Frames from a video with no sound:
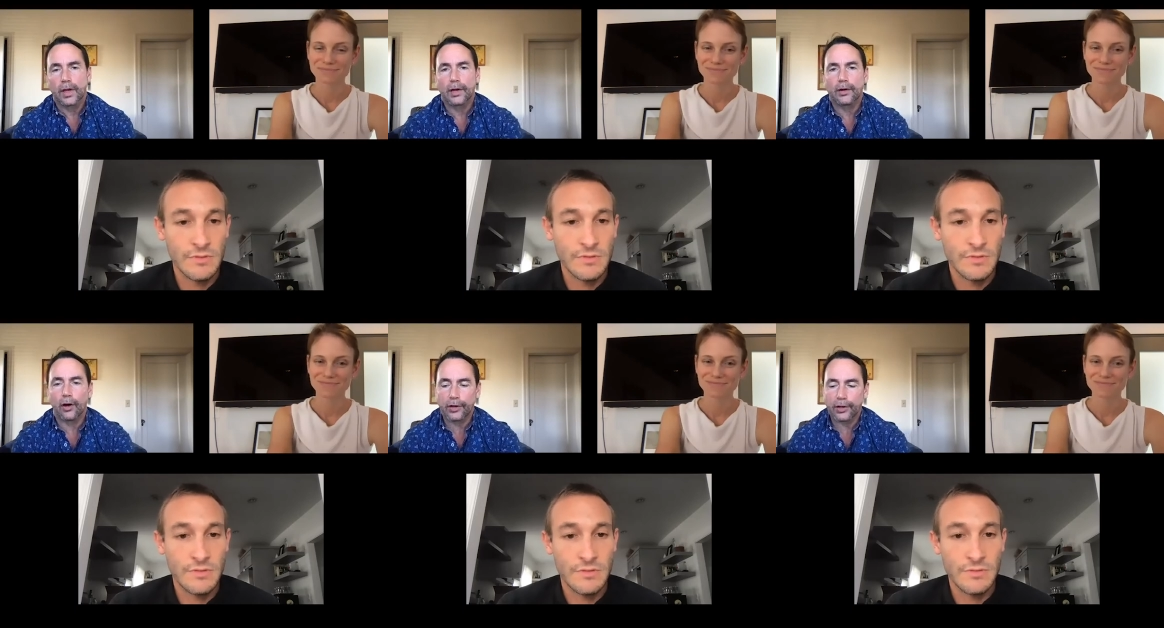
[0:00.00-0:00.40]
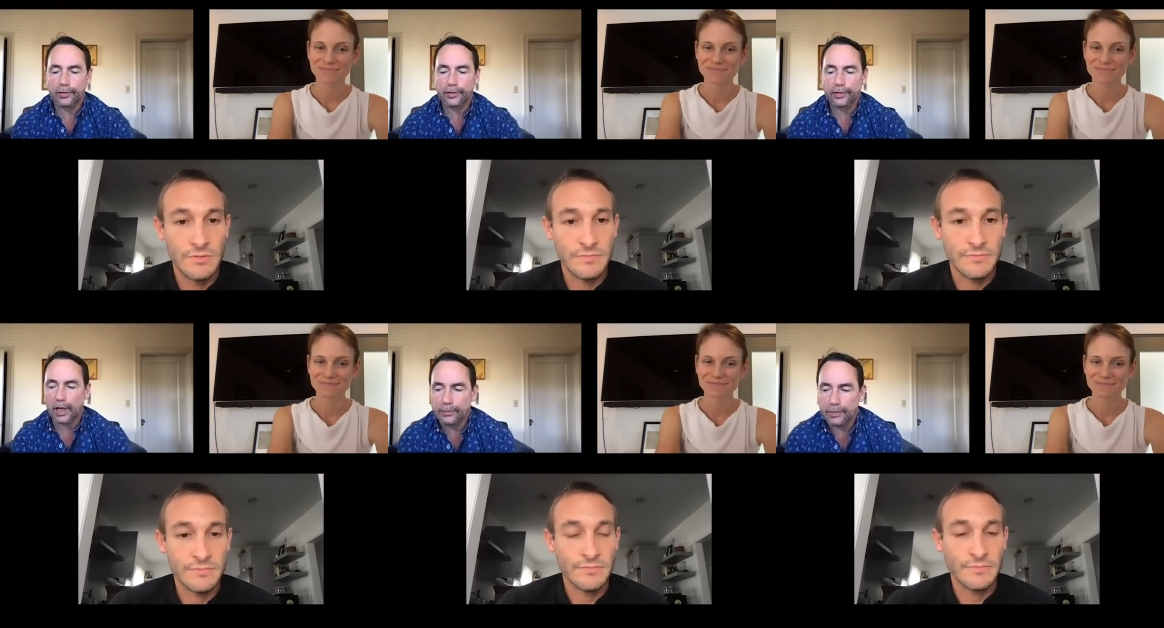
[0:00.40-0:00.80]
Speaker 1: and are you,
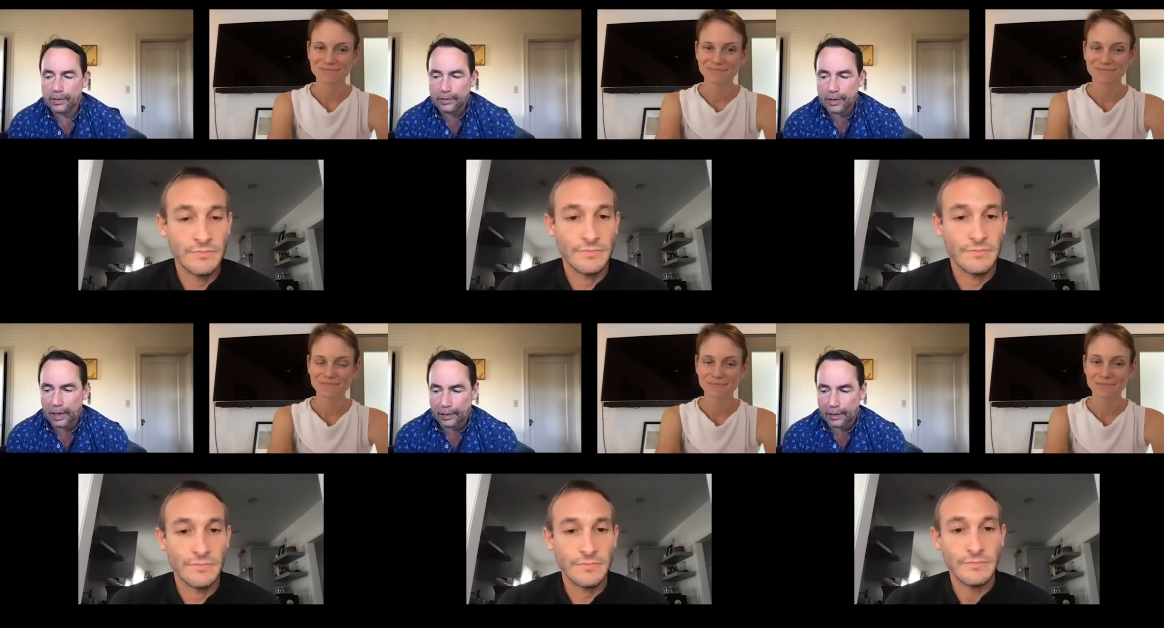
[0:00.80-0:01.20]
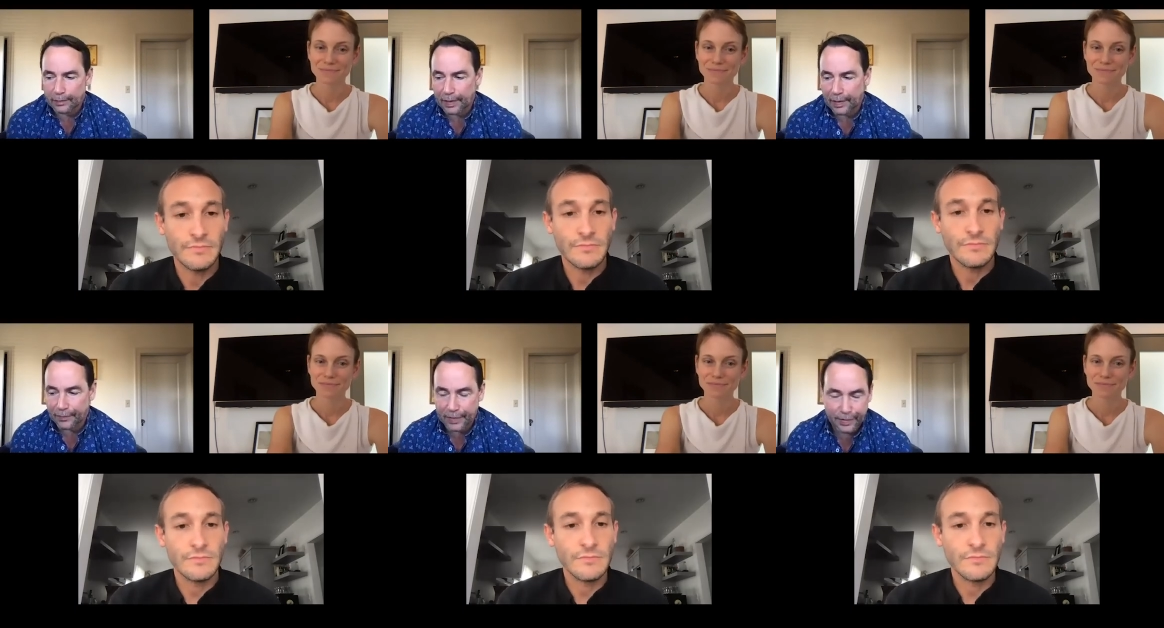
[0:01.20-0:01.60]
uh, you uh,
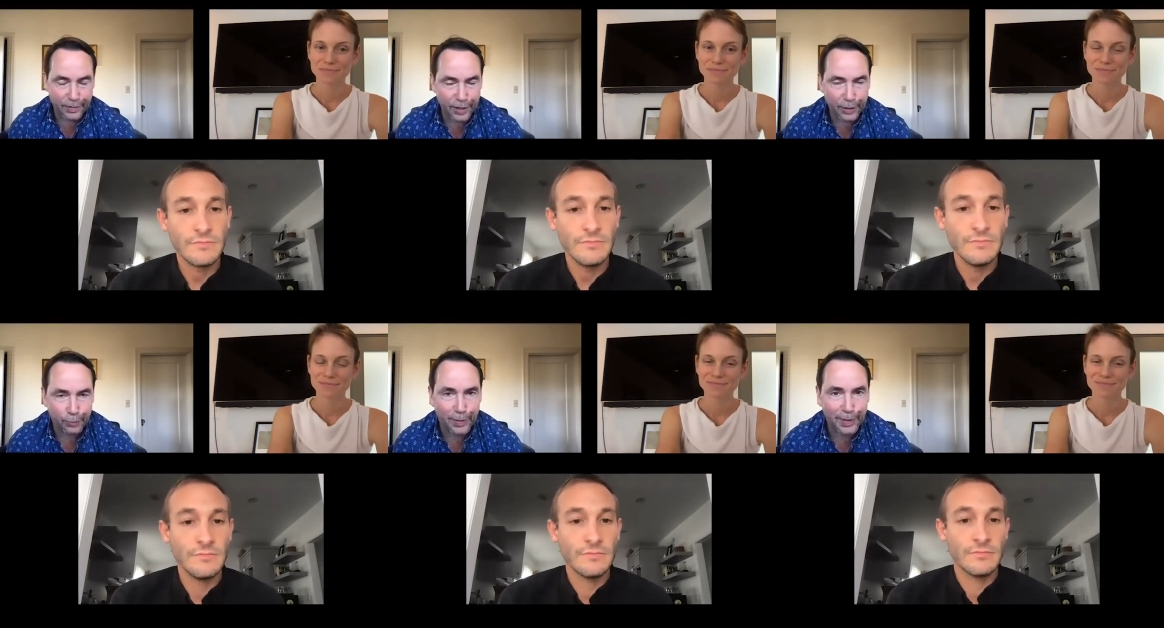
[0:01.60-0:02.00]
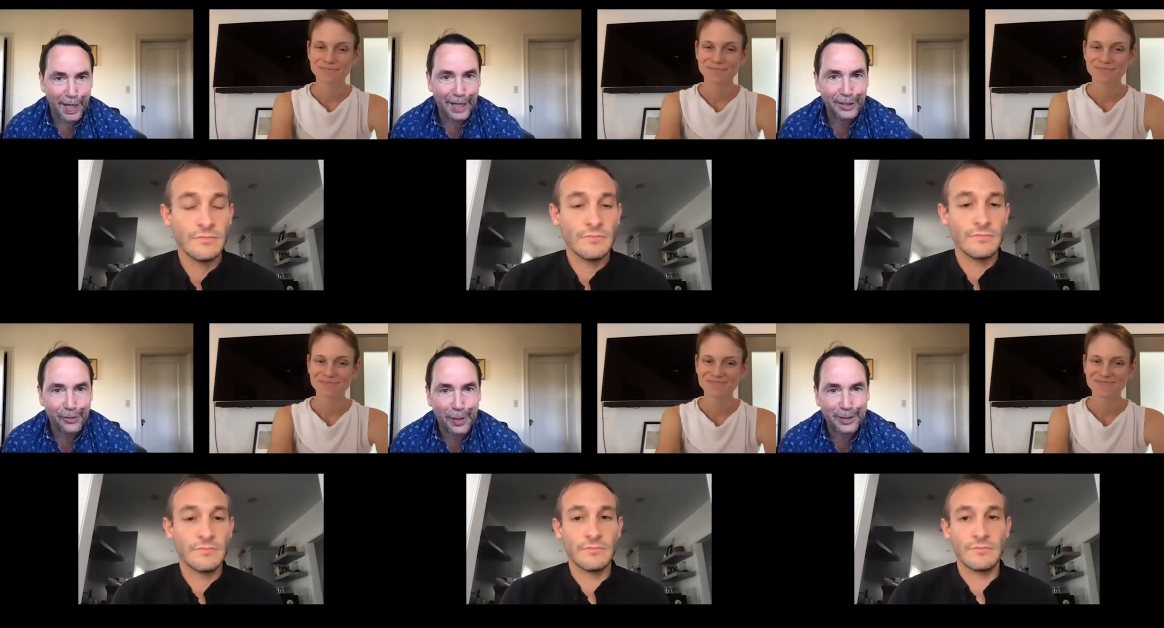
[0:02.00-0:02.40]
have just one
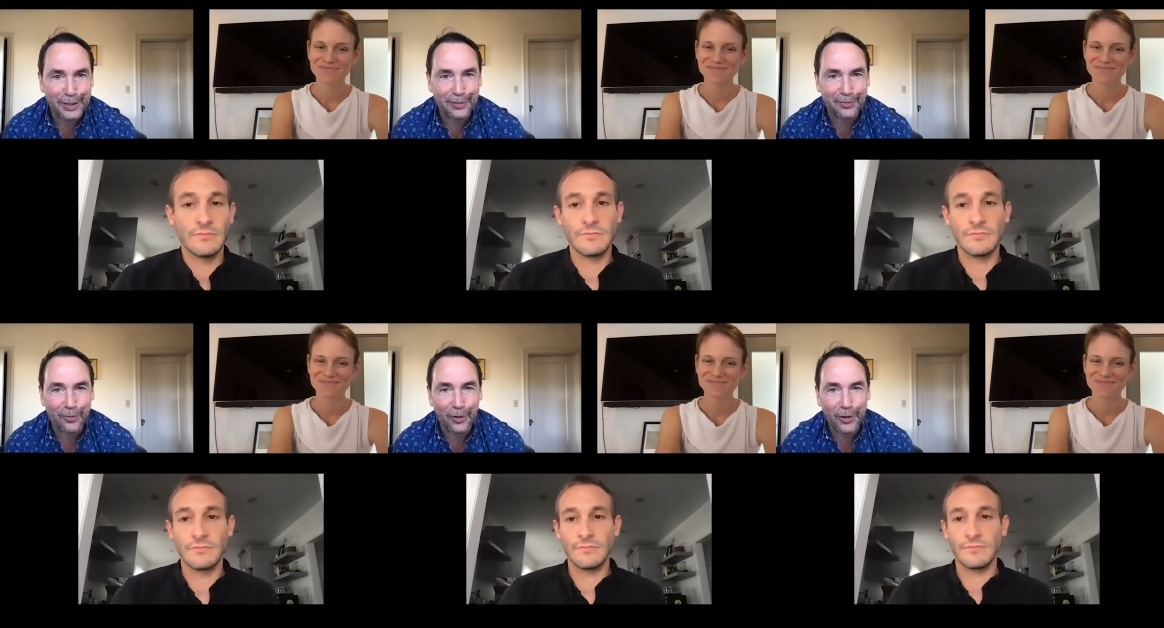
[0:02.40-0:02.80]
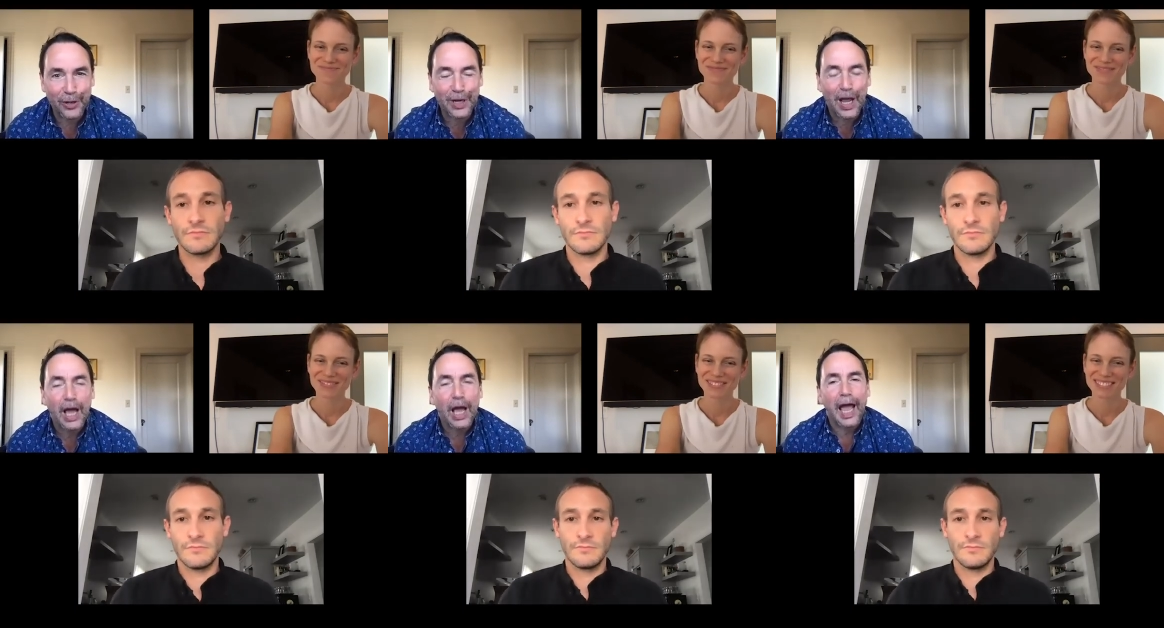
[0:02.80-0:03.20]
last question for you.